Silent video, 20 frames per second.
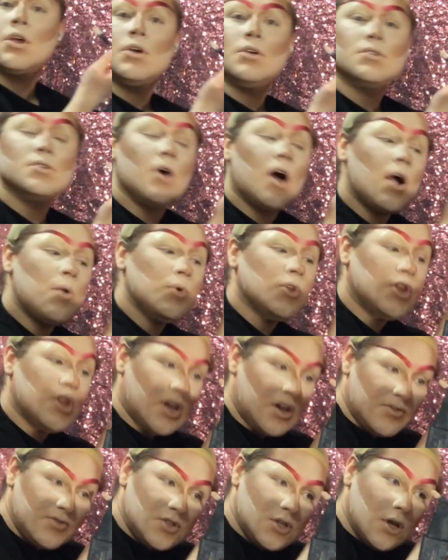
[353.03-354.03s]
So I would
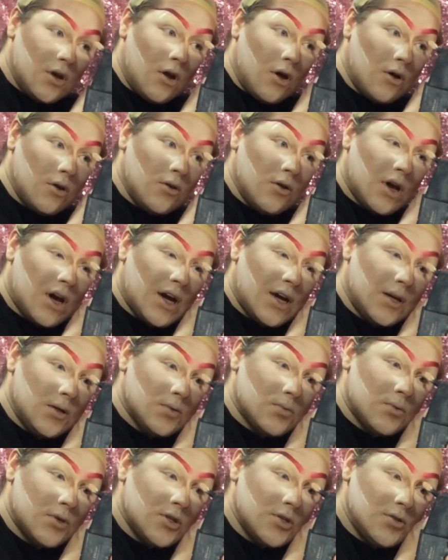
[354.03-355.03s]
love to know, you
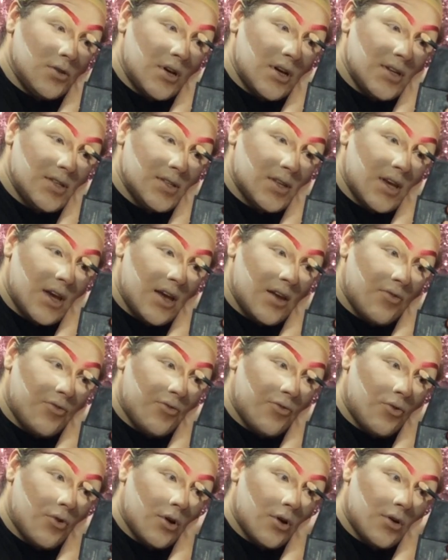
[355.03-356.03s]
guys, what did you guys get
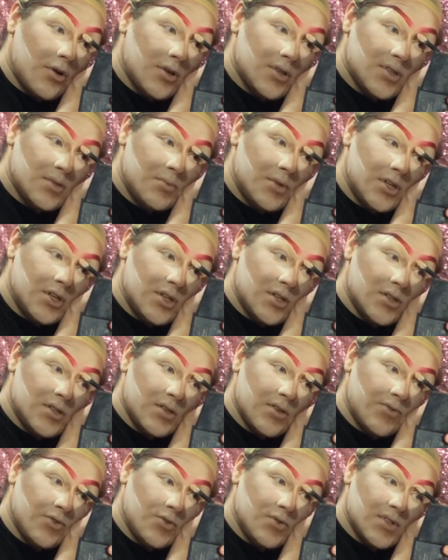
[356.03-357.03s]
for
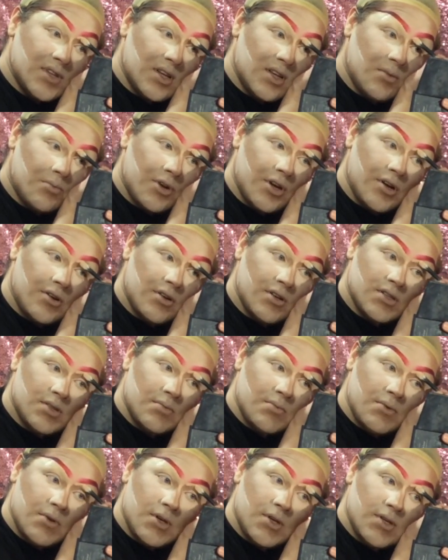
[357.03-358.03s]
Christmas? If you celebrate
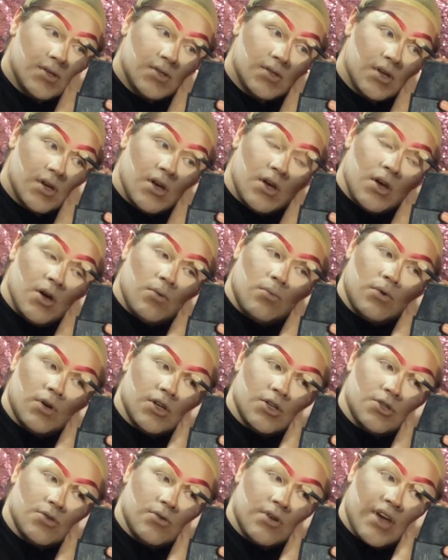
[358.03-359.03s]
Christmas, what
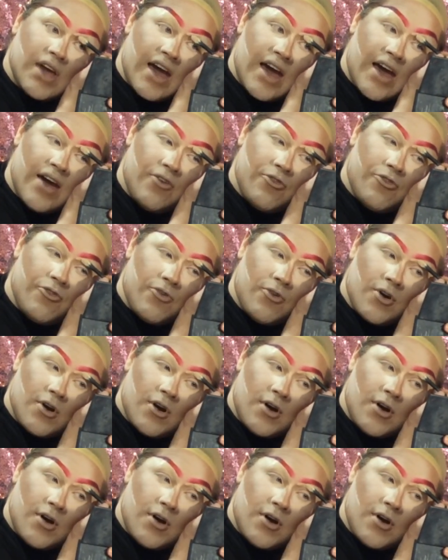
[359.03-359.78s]
did you get for